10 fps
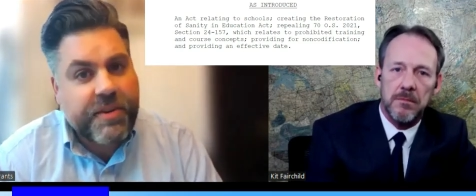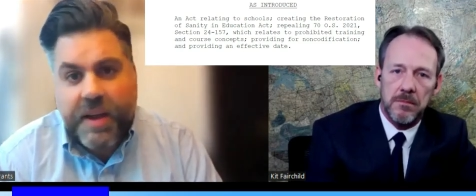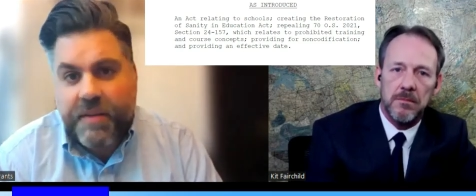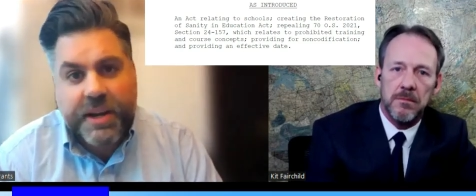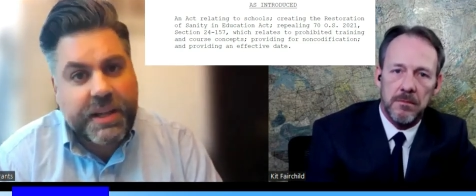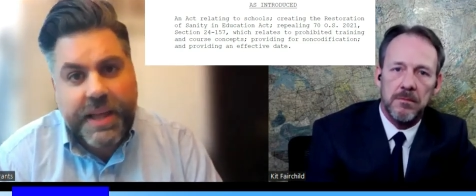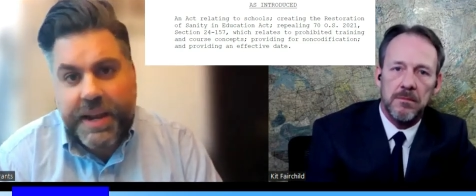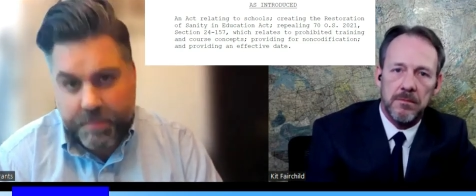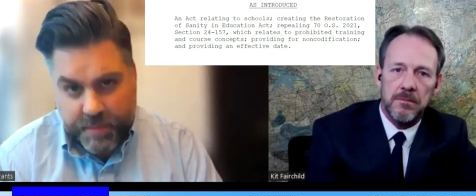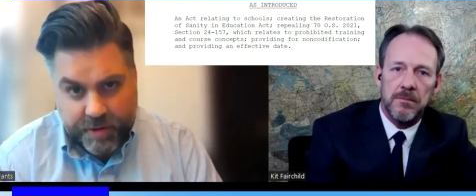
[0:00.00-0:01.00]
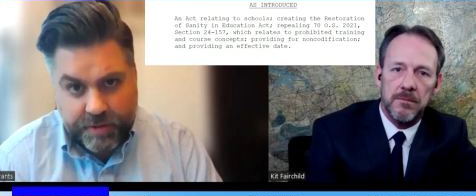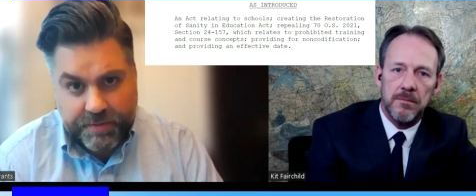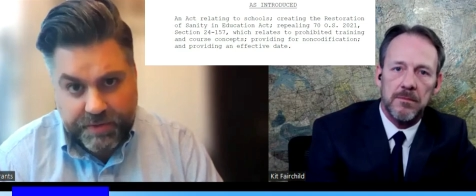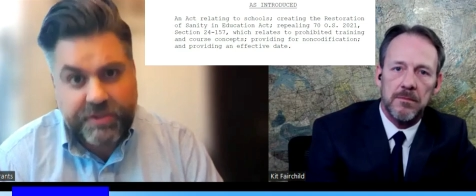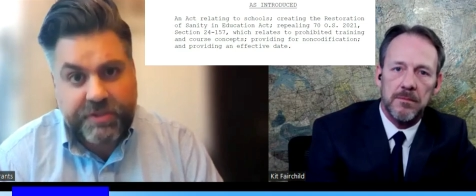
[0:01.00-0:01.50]
Speaker 1: never going to let it move.
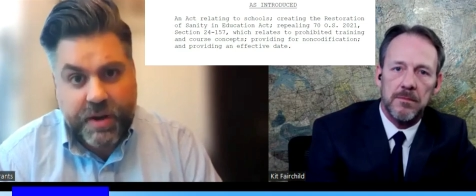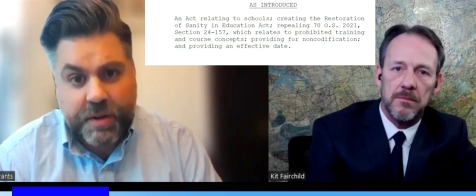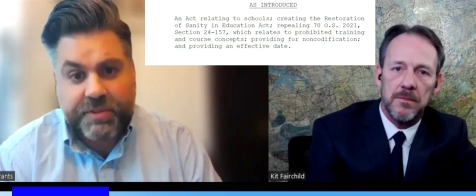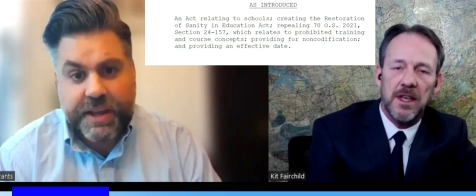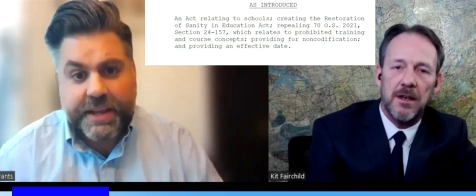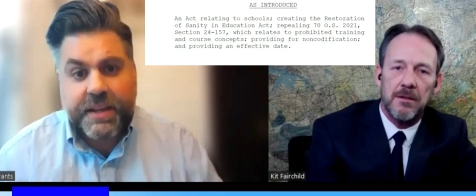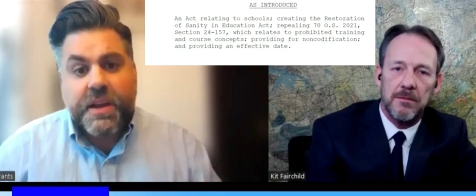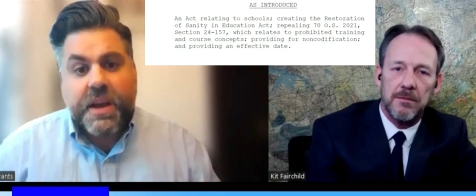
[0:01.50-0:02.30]
Do you see what I'm saying? Yeah.